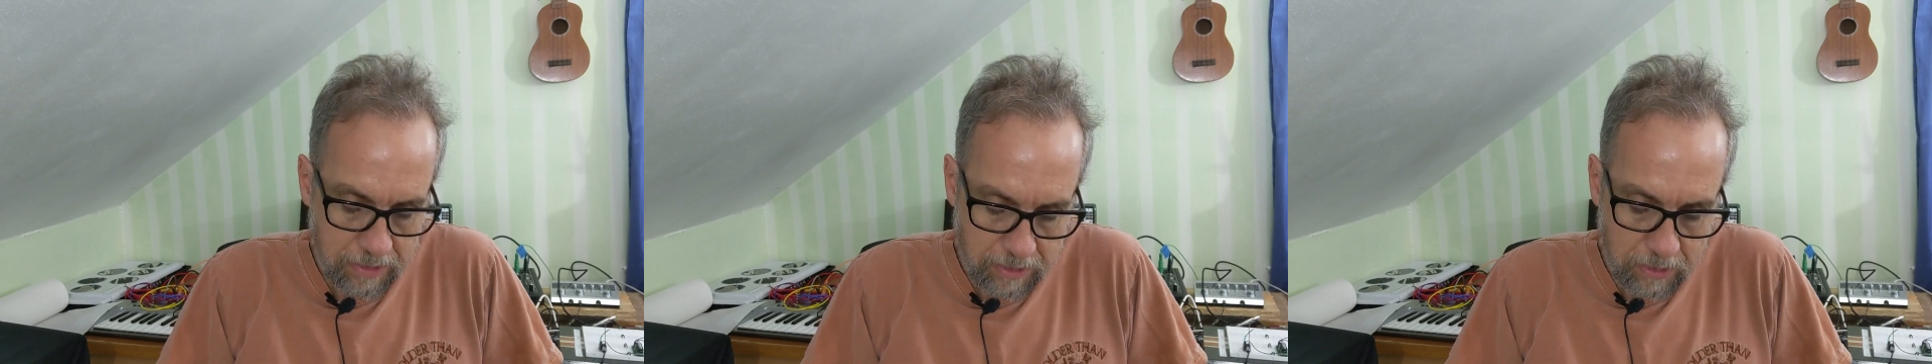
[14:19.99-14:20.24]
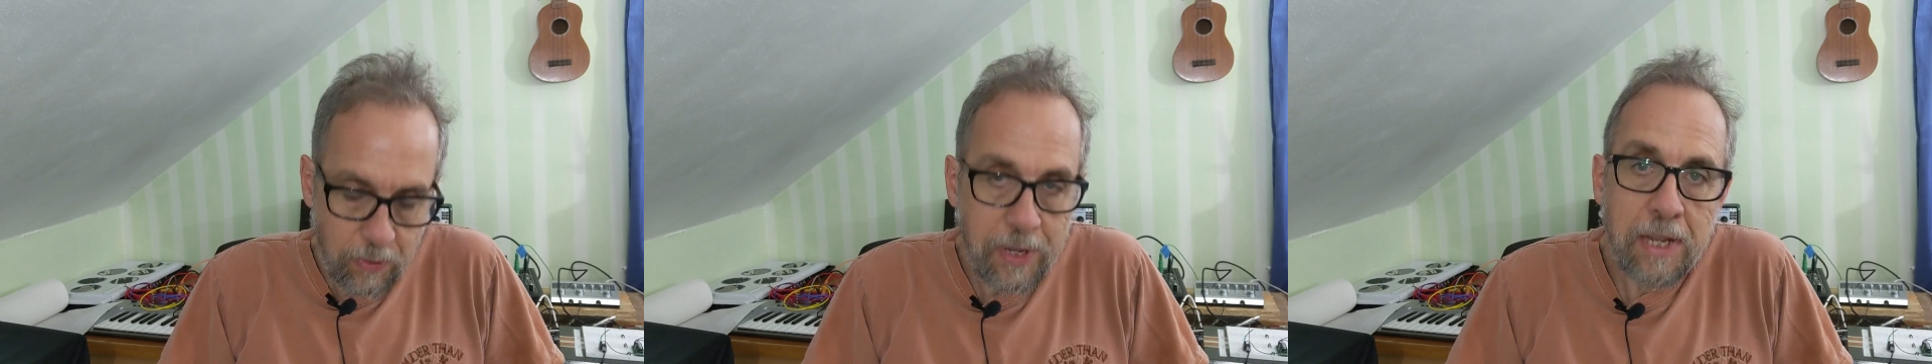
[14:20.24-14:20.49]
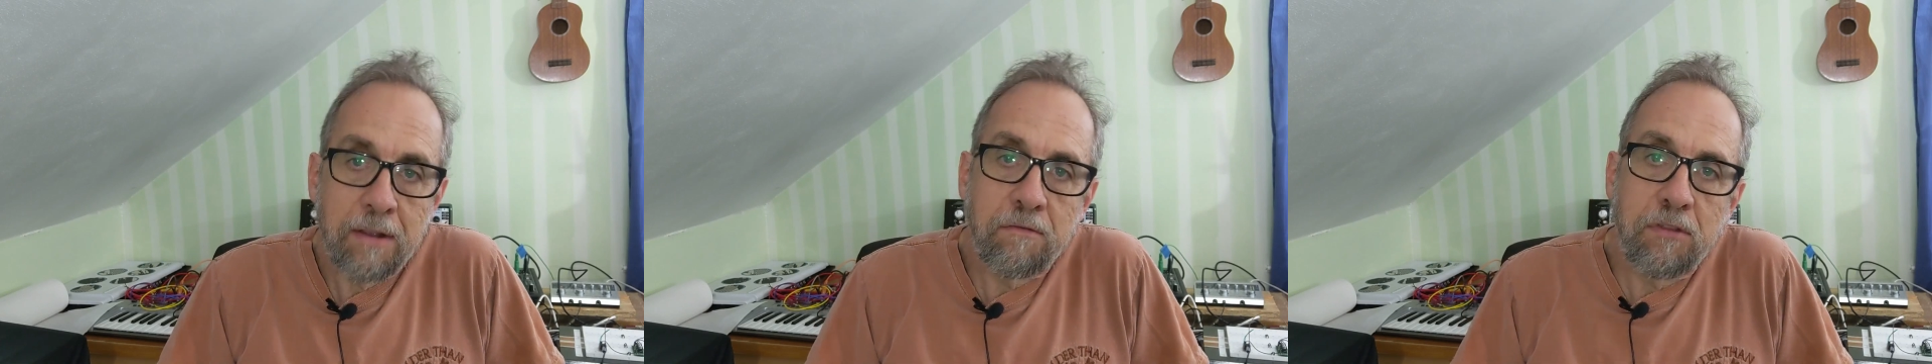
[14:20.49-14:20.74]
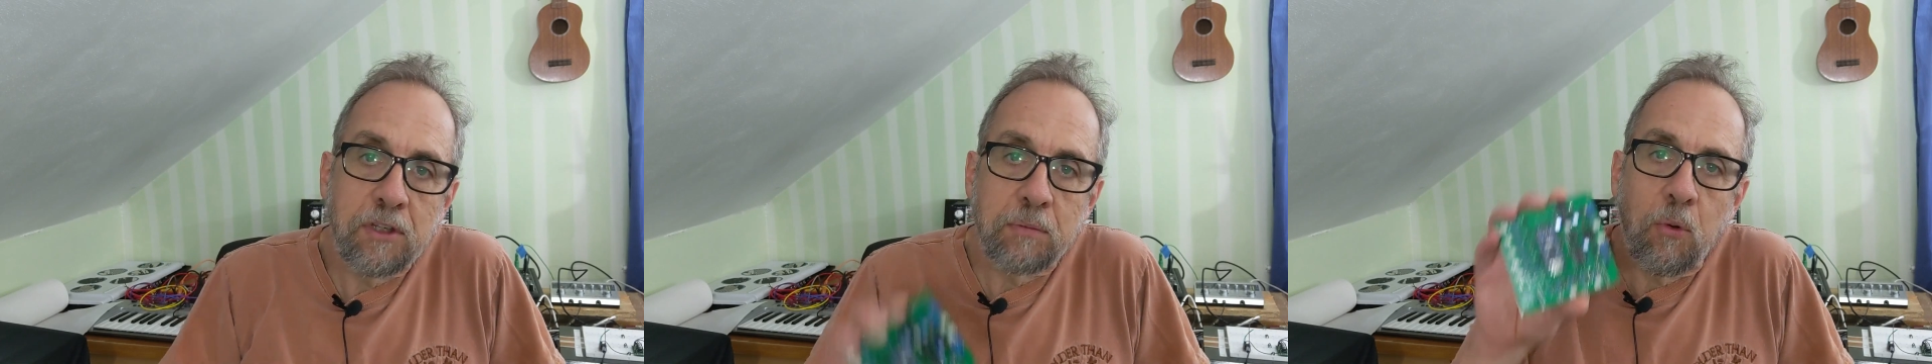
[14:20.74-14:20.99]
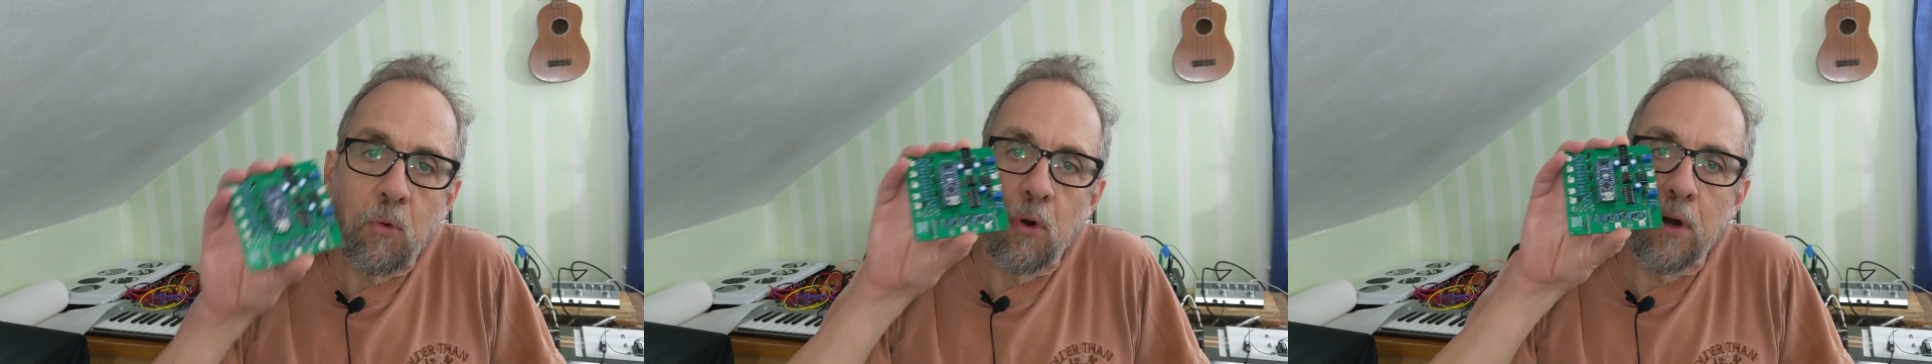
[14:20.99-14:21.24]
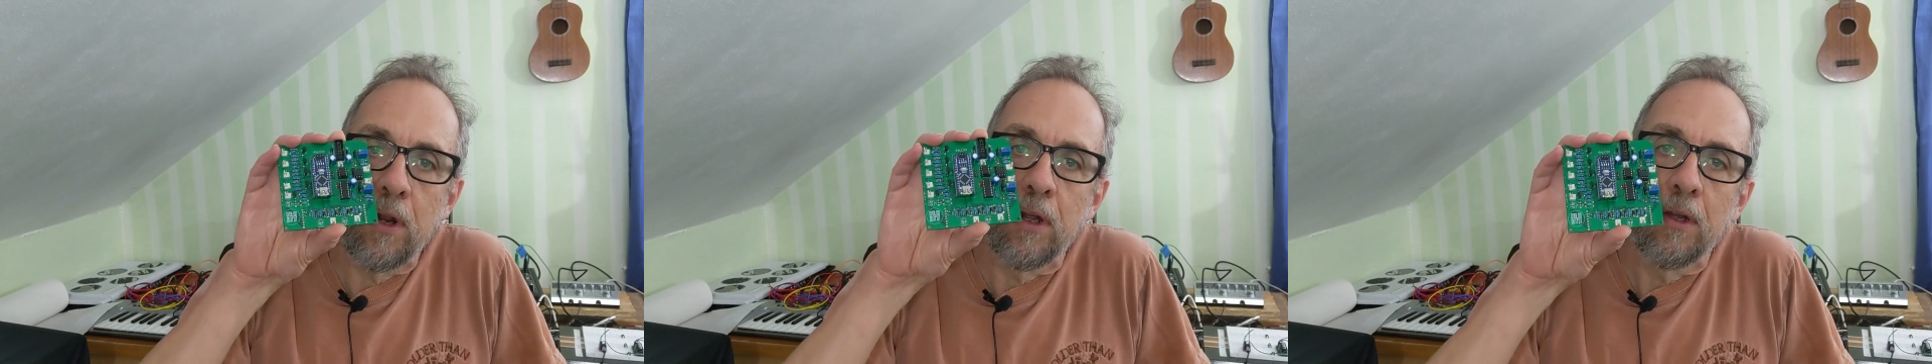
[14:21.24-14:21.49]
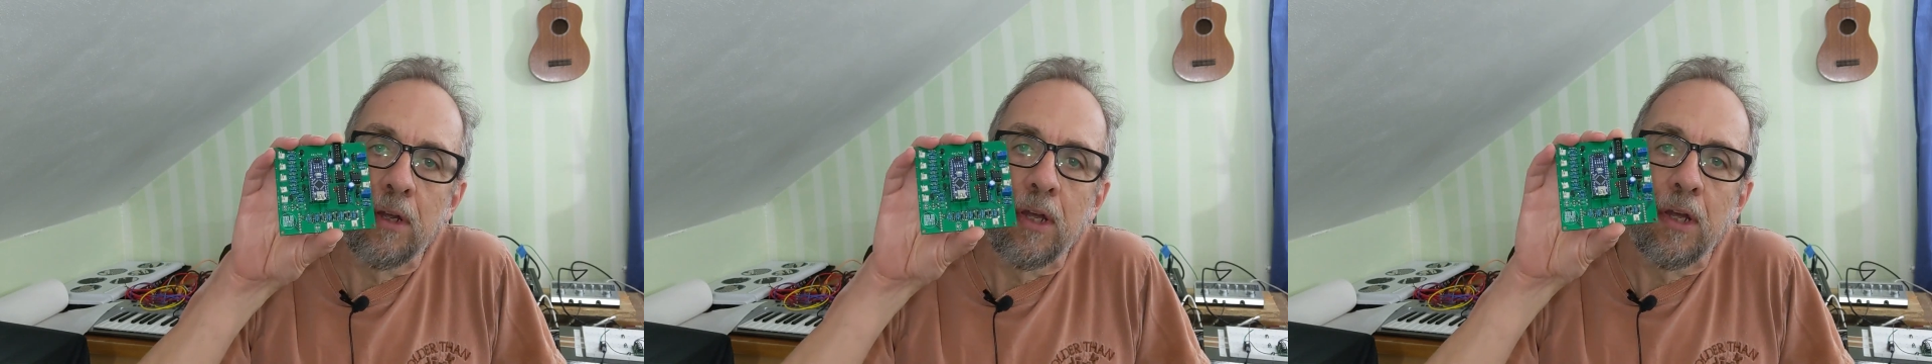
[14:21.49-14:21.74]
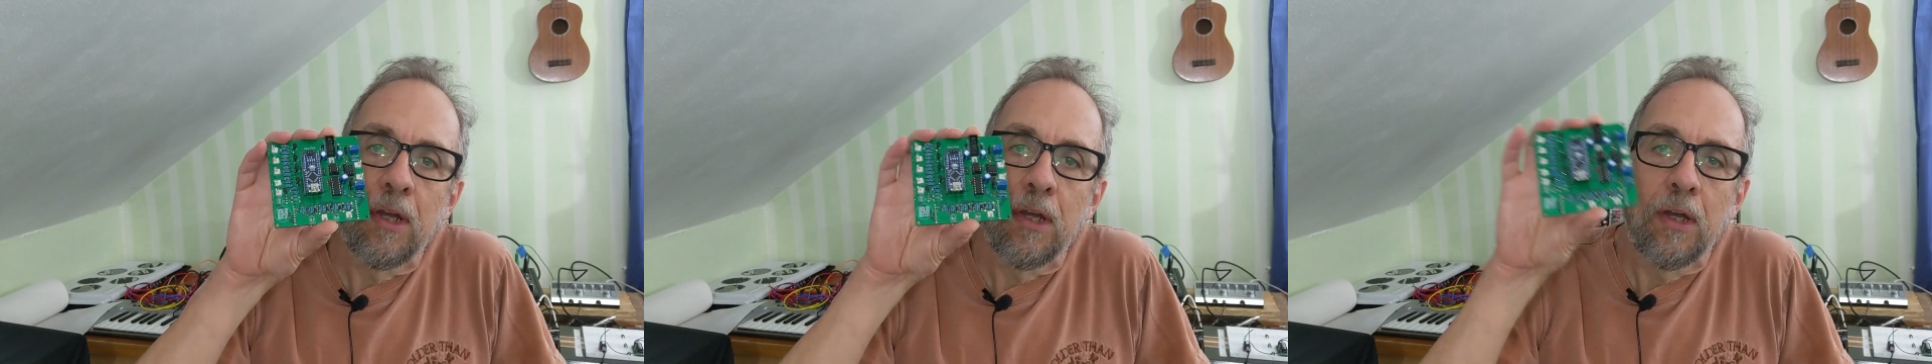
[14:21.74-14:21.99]
You have this board,
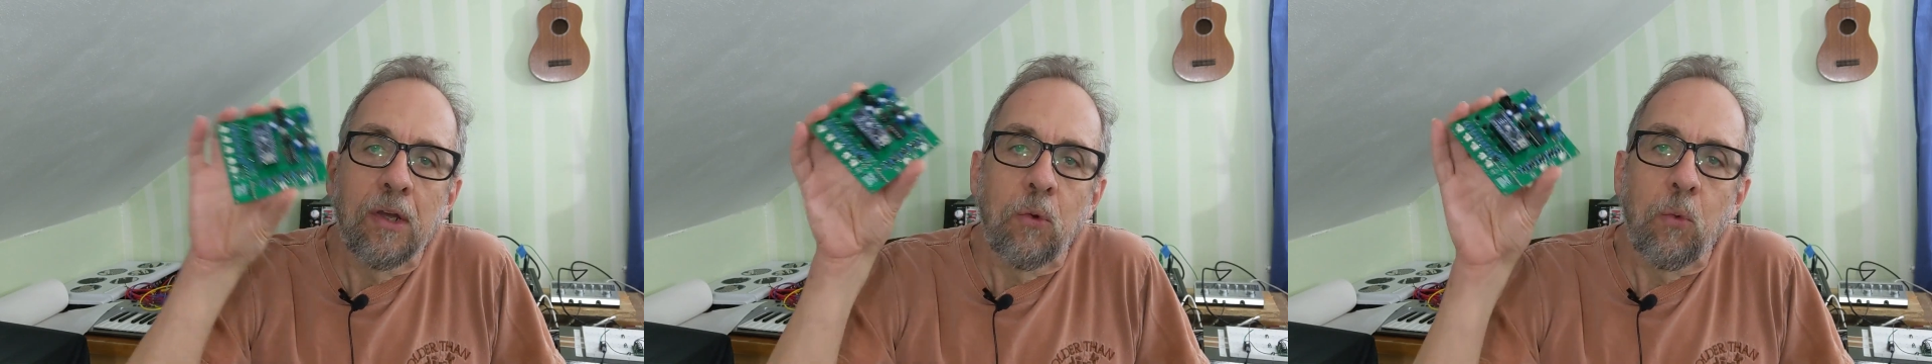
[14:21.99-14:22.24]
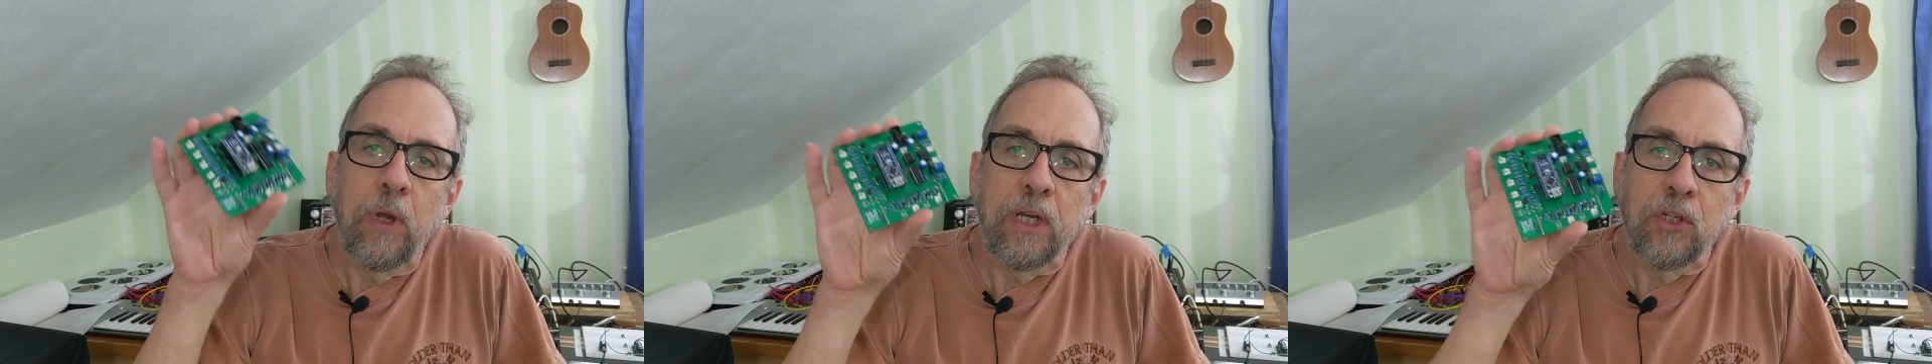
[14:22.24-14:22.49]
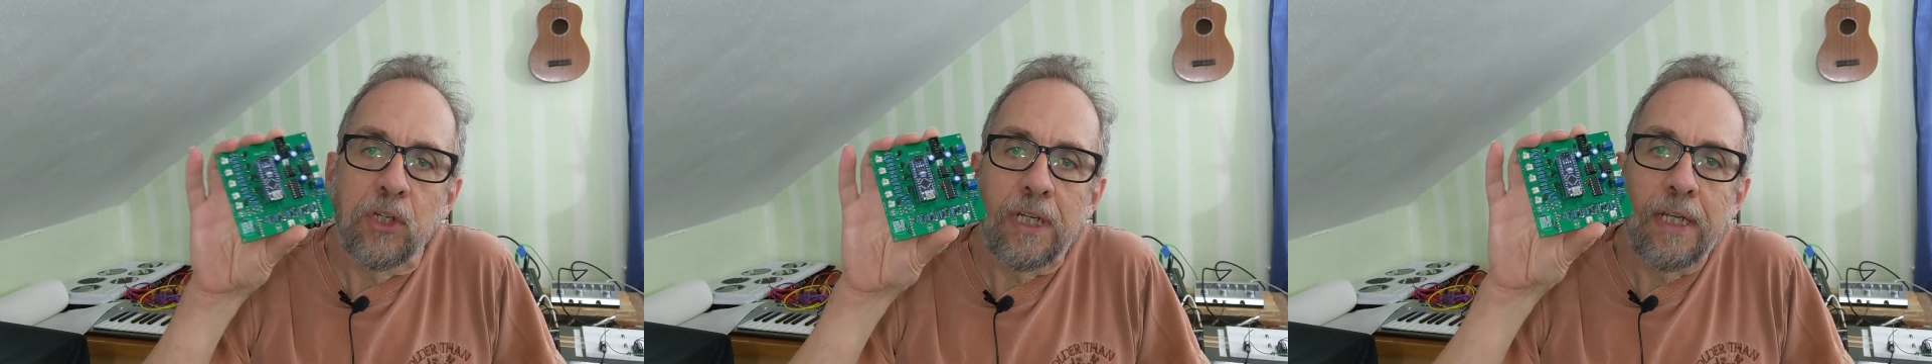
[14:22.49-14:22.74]
which